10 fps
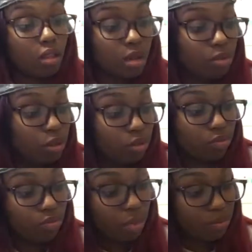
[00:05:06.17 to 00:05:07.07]

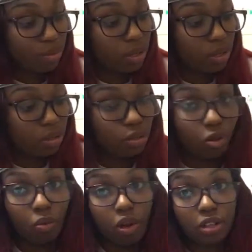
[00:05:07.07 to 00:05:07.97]
I'm finna go do the
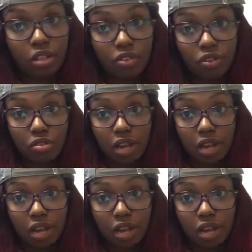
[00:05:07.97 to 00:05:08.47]
water test for you